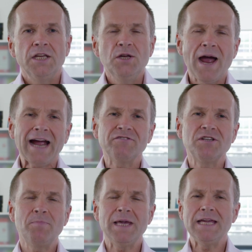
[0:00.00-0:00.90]
You have
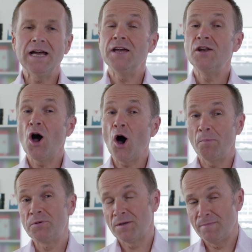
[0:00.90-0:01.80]
to be an
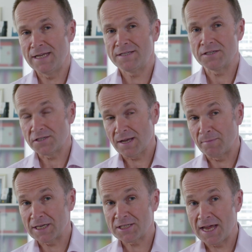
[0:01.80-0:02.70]
optimist to
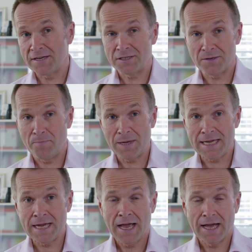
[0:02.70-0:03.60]
some extent to
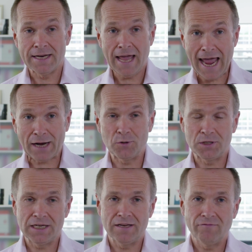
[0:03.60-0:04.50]
be an
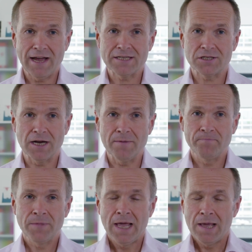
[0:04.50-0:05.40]
equity investor,
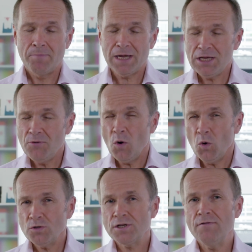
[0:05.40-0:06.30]
but you
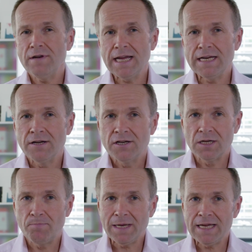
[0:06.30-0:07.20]
also need
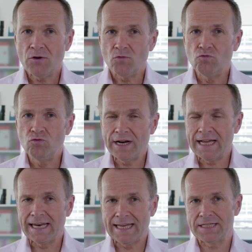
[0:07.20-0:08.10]
to be
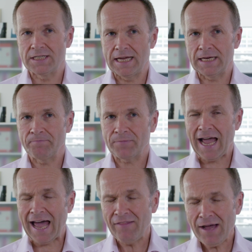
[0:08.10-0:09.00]
realistic.
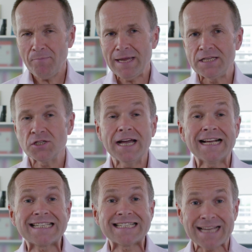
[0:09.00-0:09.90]
And that means
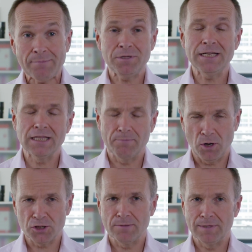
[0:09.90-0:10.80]
accepting the
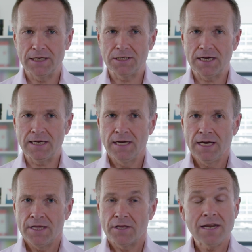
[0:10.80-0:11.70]
possibility
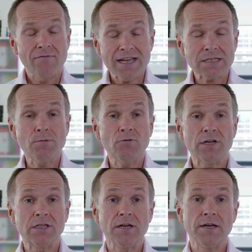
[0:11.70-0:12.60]
that investment
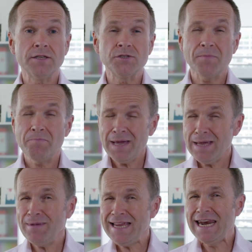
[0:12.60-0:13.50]
returns
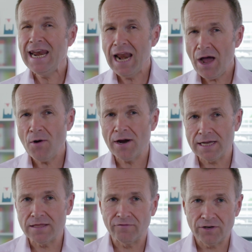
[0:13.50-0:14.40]
may be lower
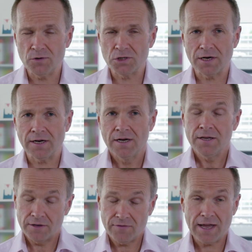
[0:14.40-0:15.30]
in the future
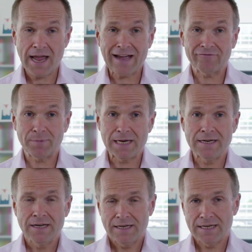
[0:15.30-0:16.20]
than they have
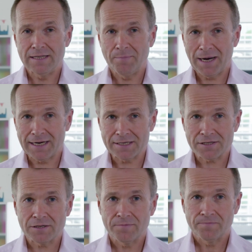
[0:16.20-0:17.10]
been in the past.